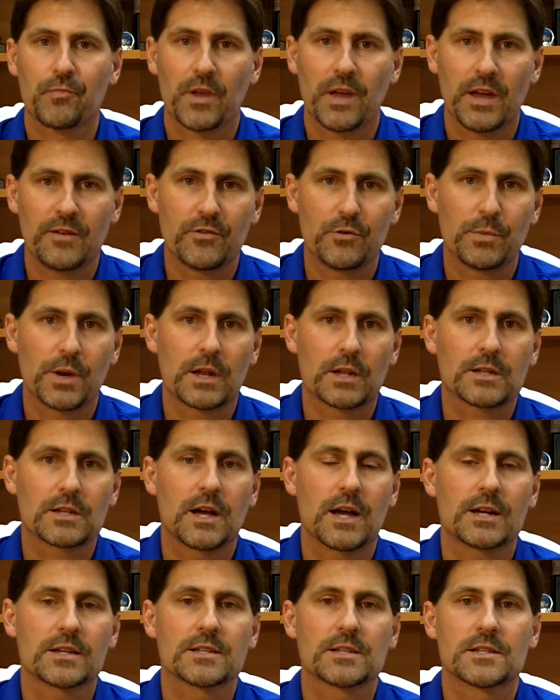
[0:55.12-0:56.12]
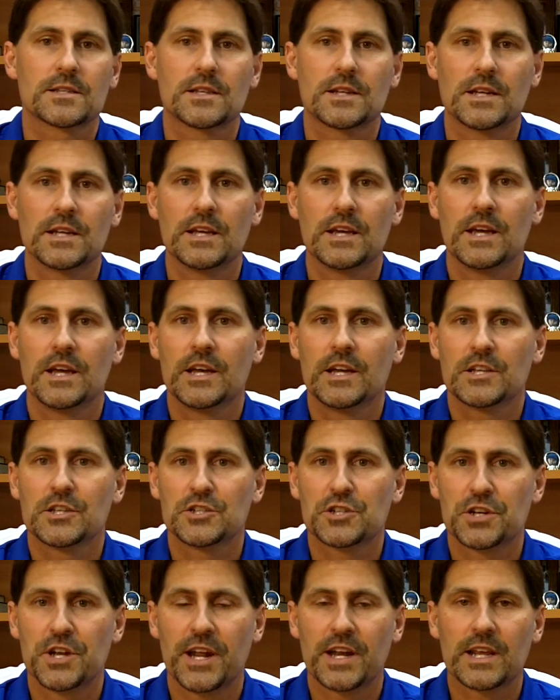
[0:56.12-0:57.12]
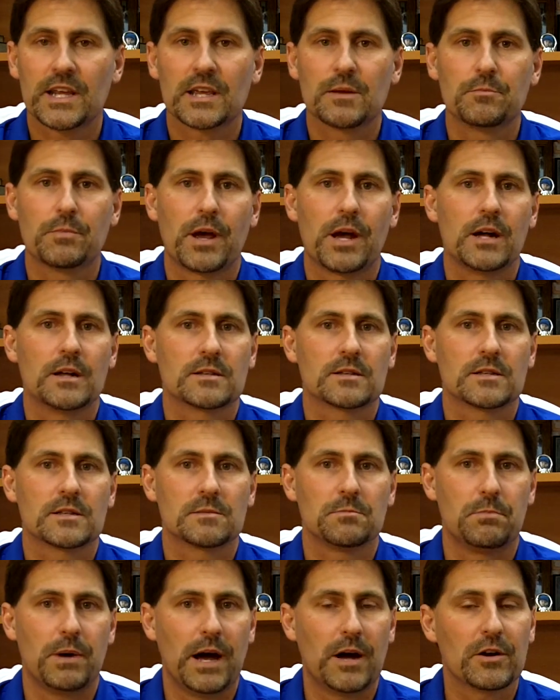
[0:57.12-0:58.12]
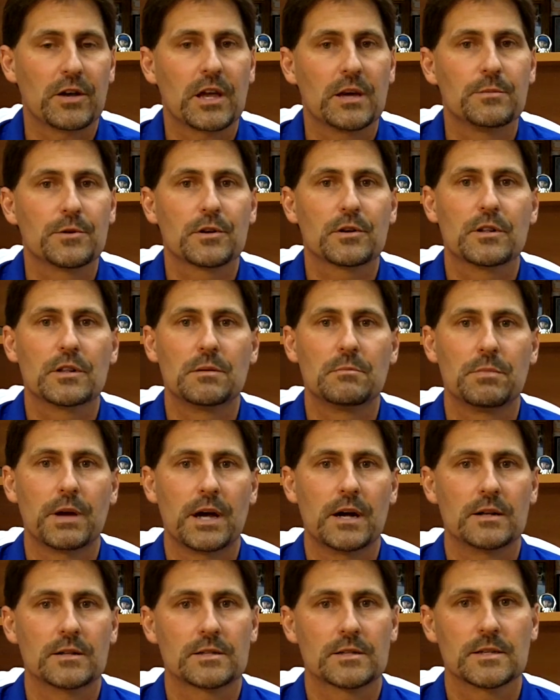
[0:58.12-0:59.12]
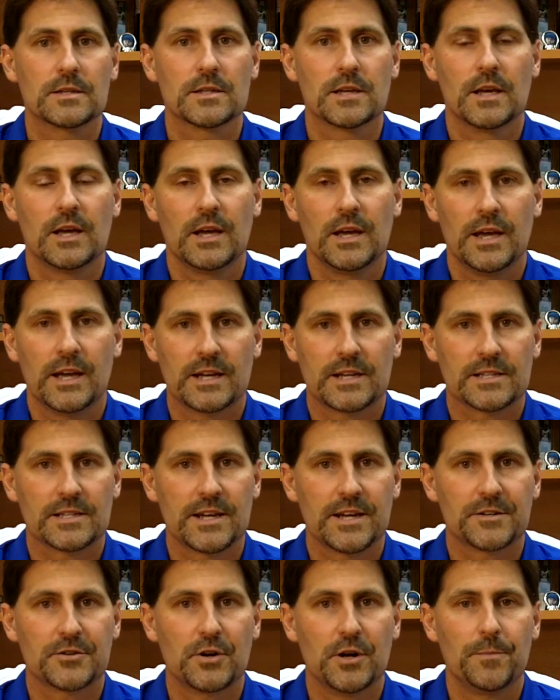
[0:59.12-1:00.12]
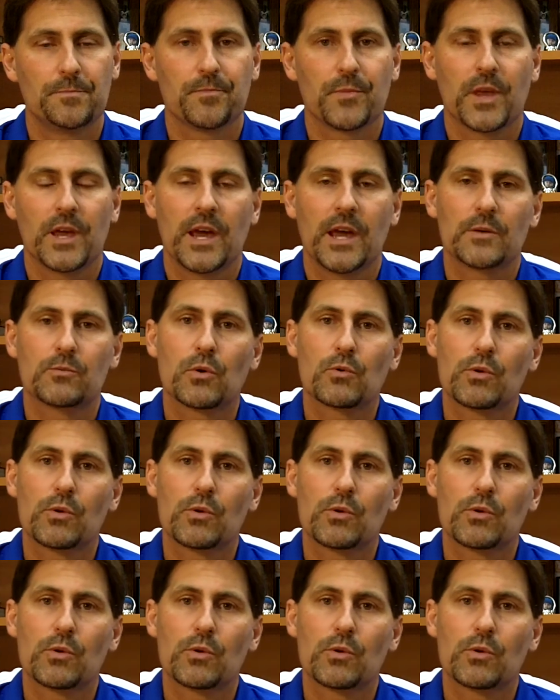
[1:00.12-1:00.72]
heavy metal toxicity, genetic imbalances, biochemical imbalances, etc. And